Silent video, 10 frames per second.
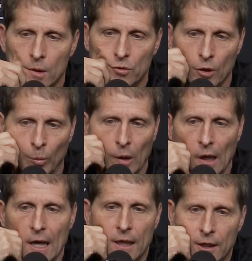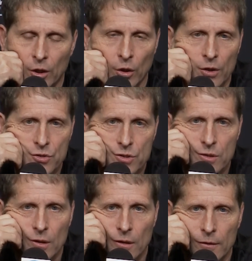to play here
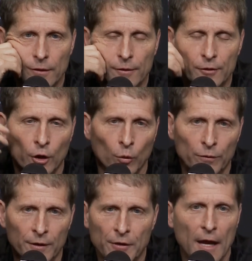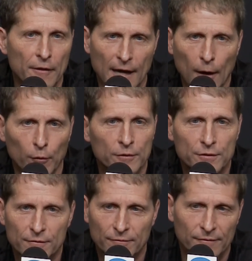is, you know, the day that I
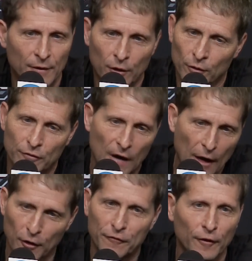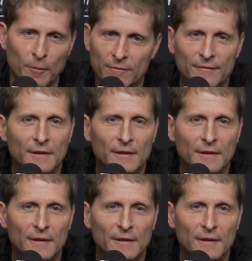was either fired from